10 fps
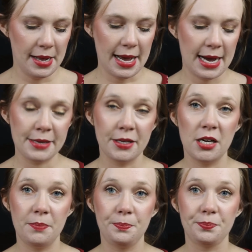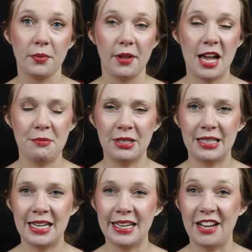And I'm
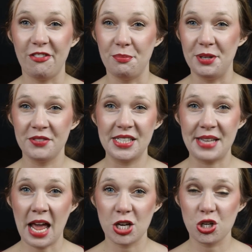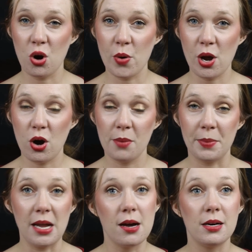glad I have a bit of a stash going on,
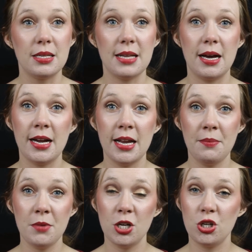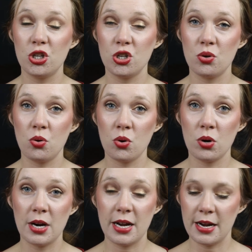because I am not
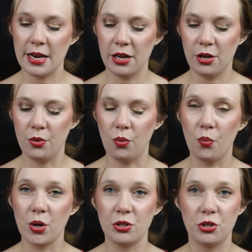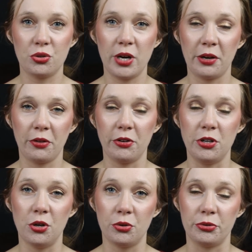sure I want to try another
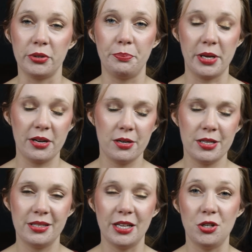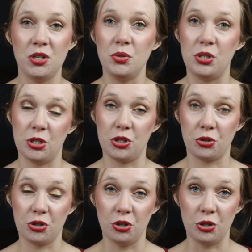deodorant because they do such a
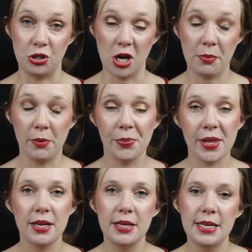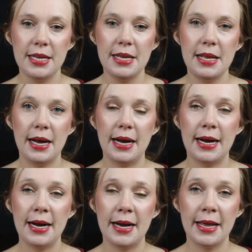good job.
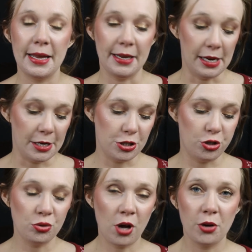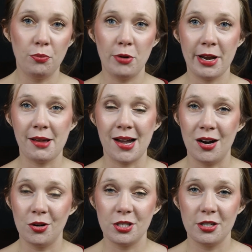I do not break
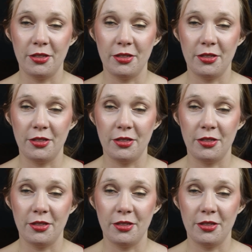out.